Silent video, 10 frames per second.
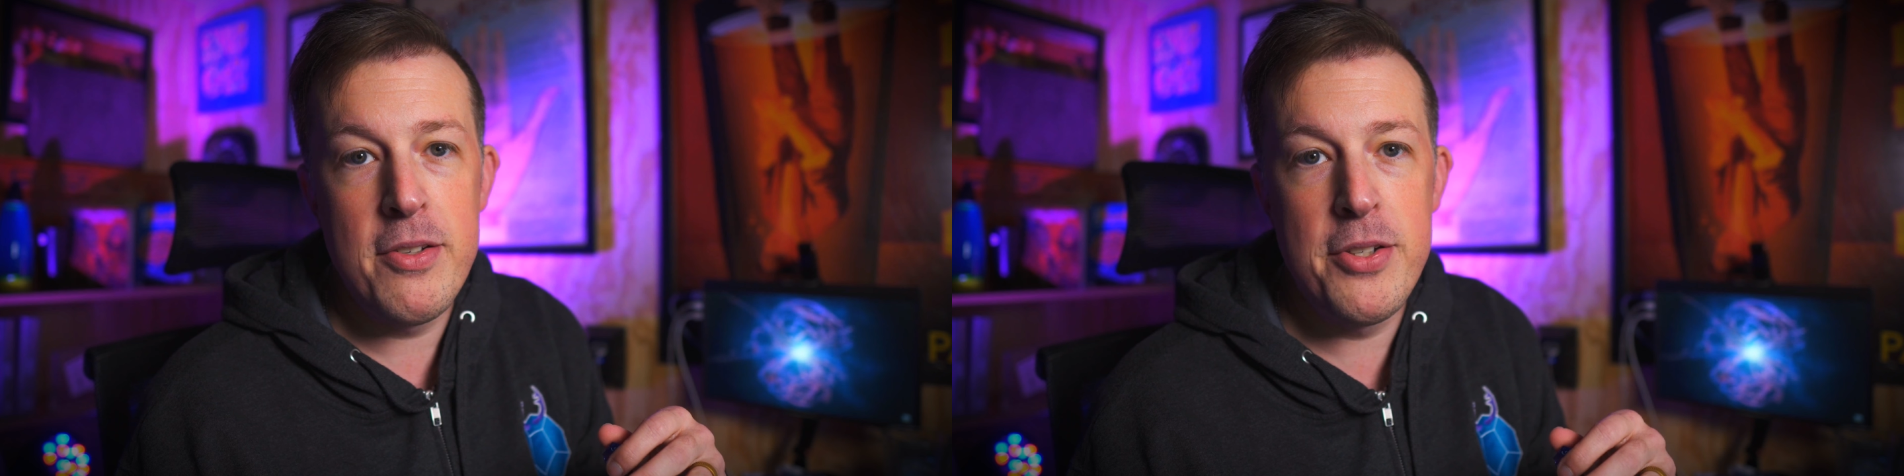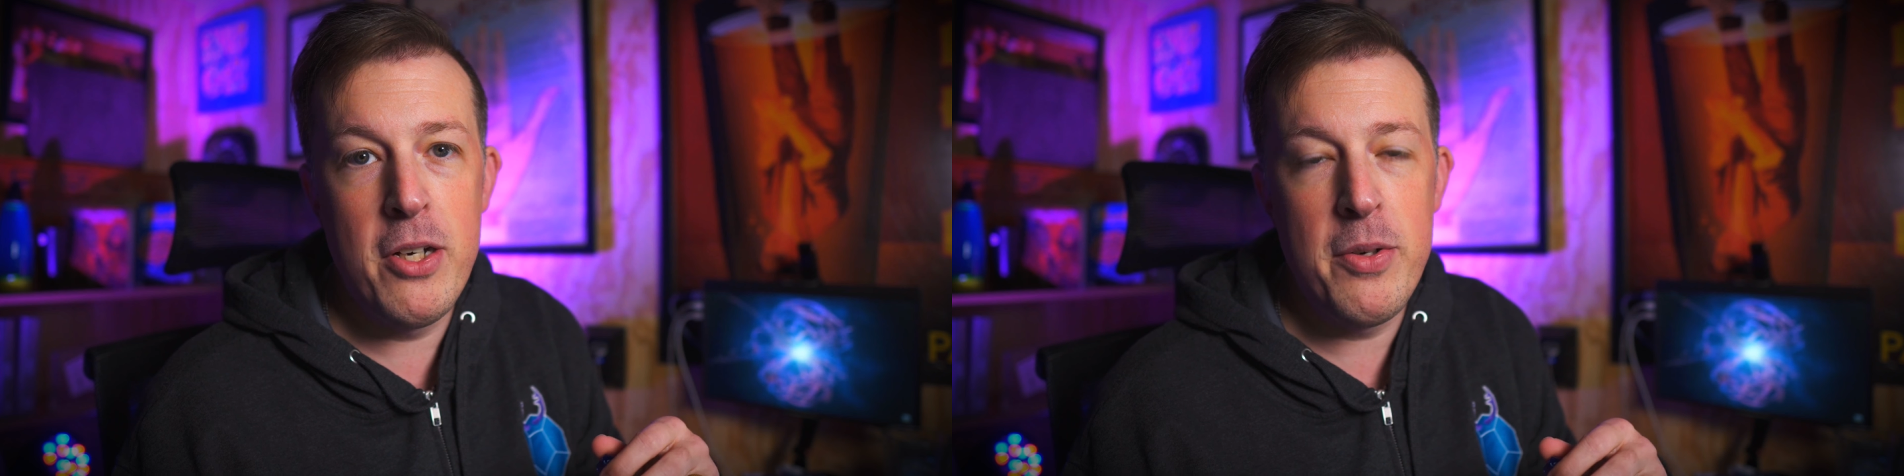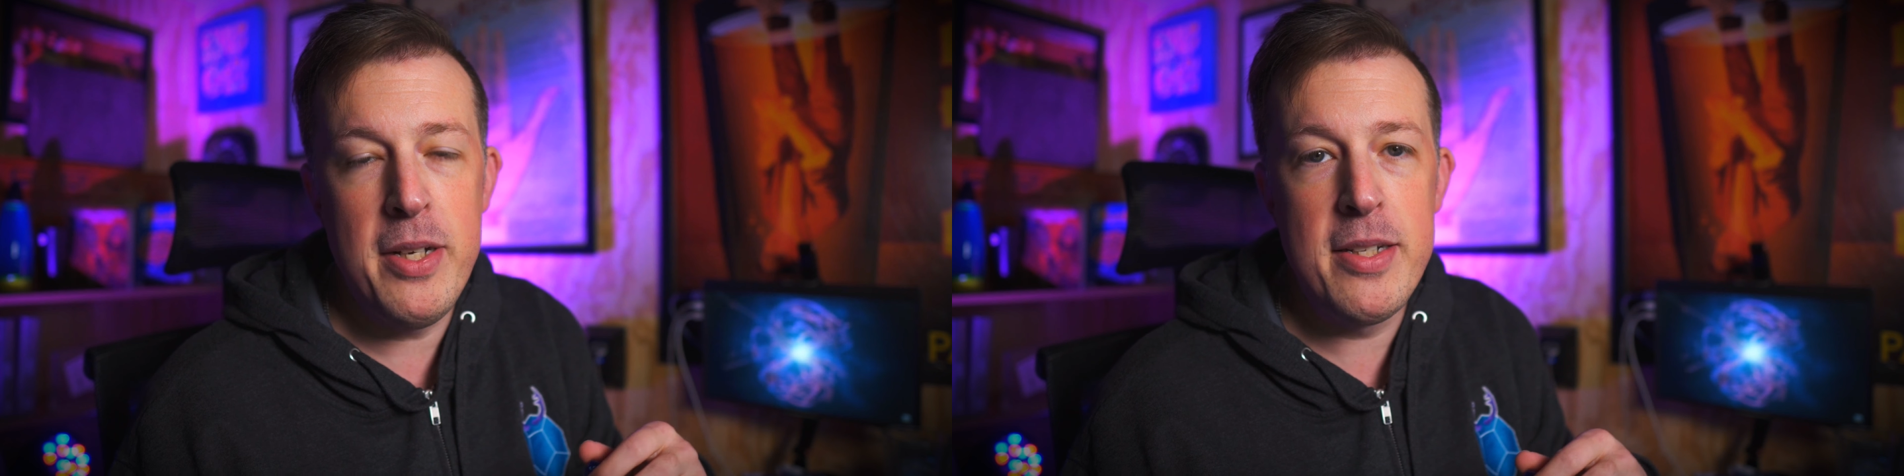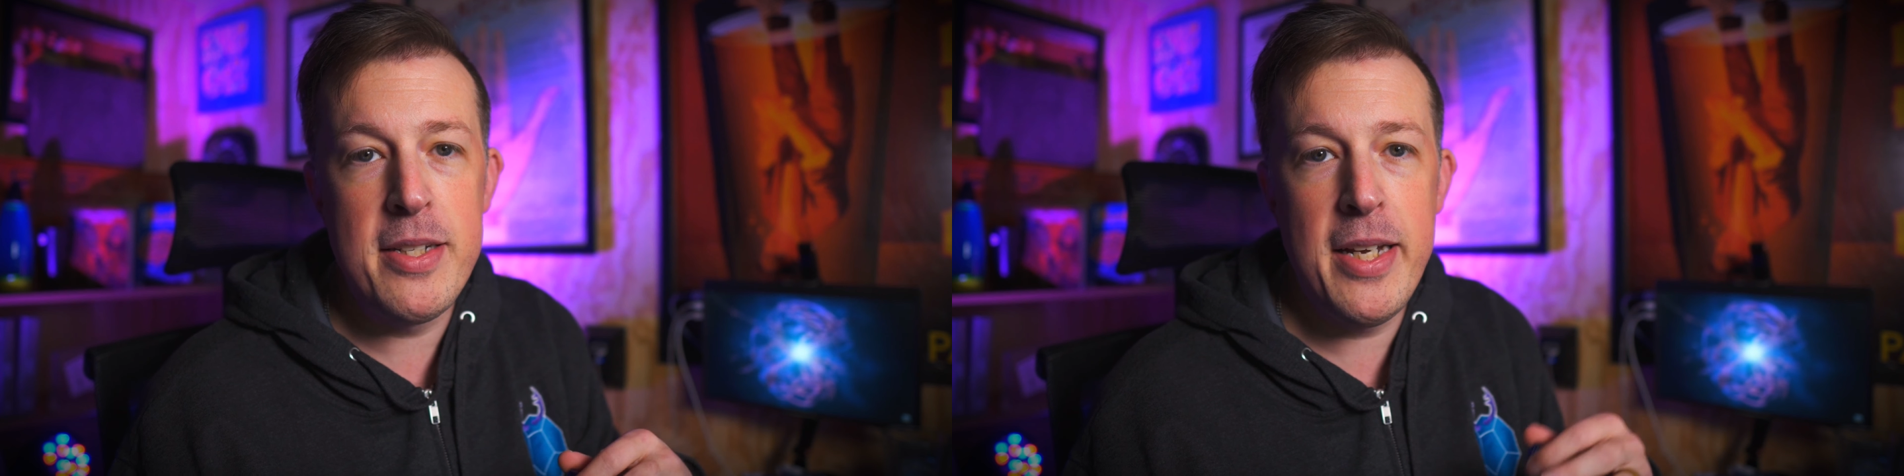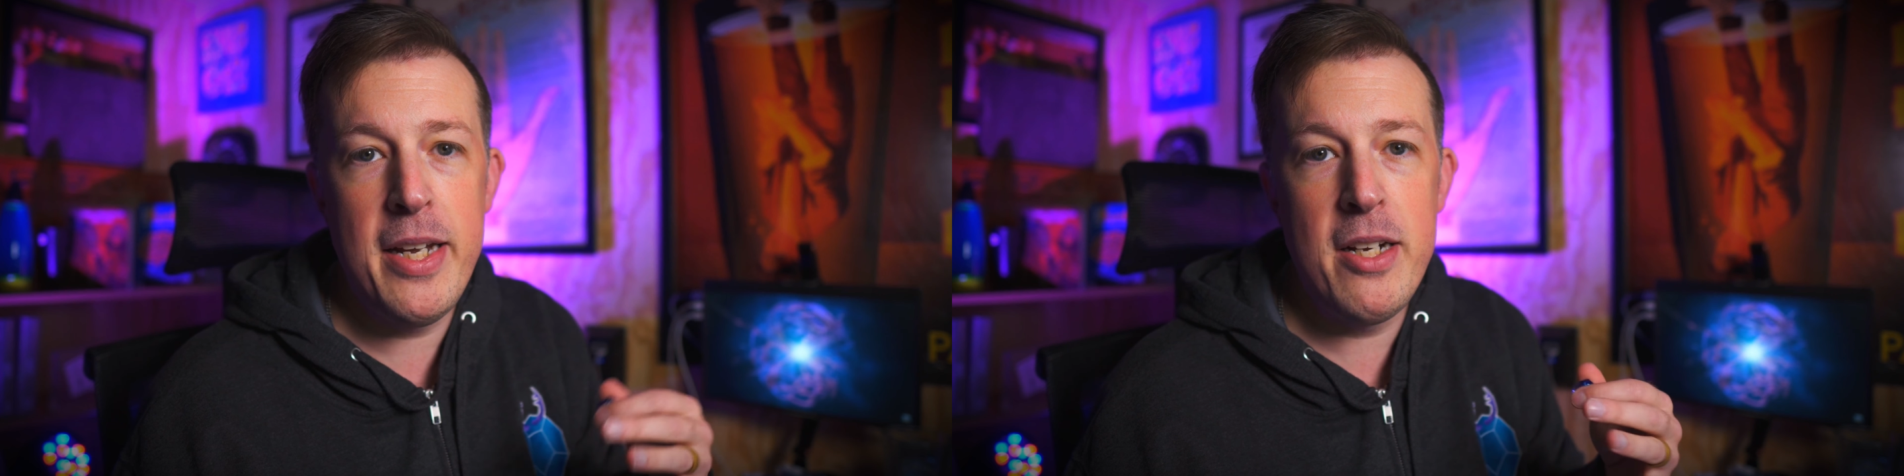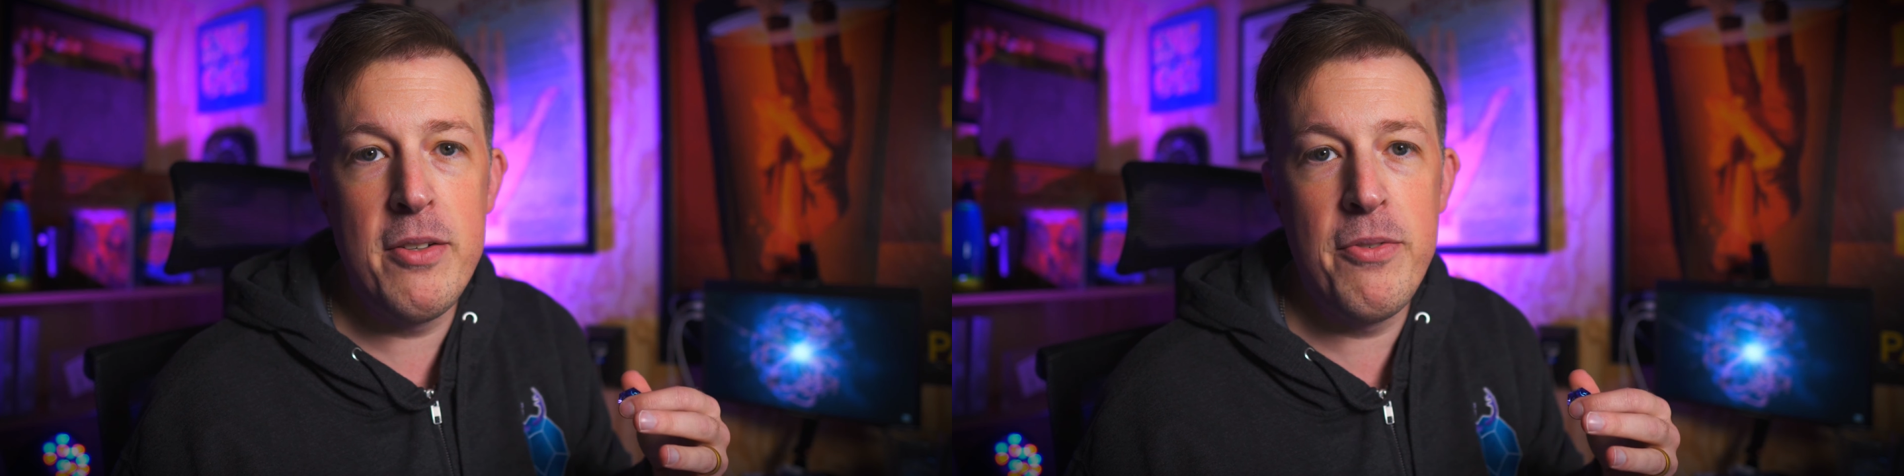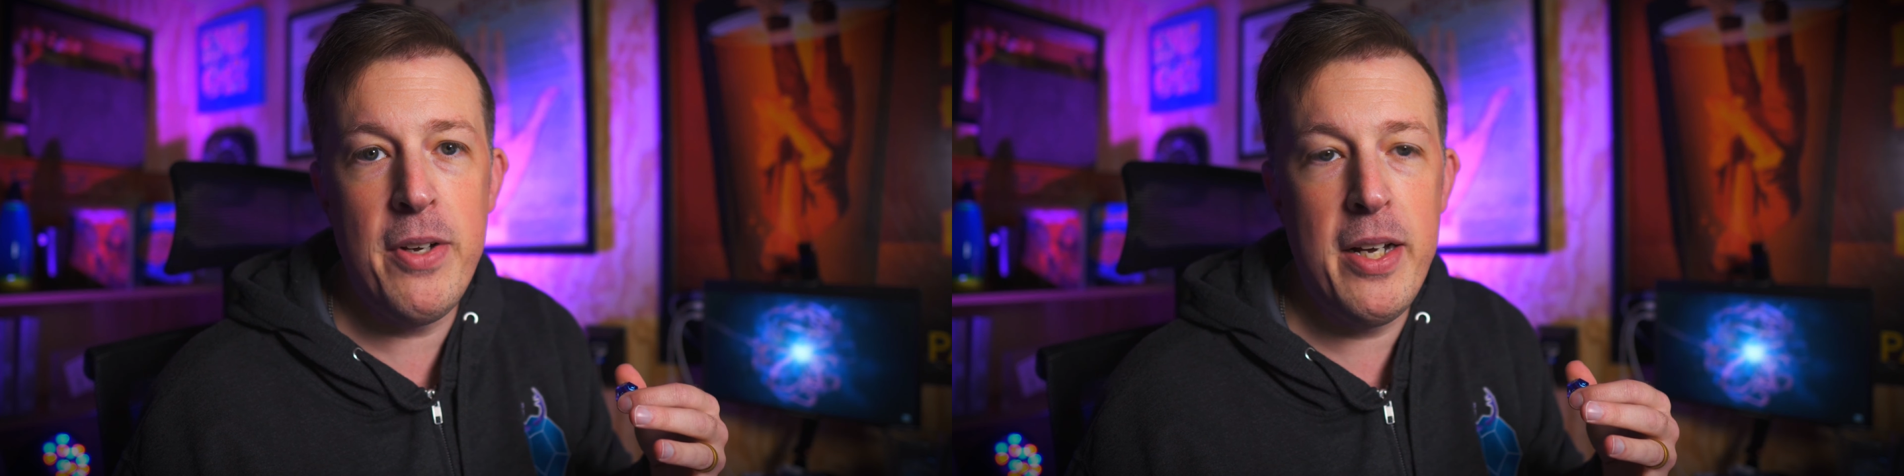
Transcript: So instead of,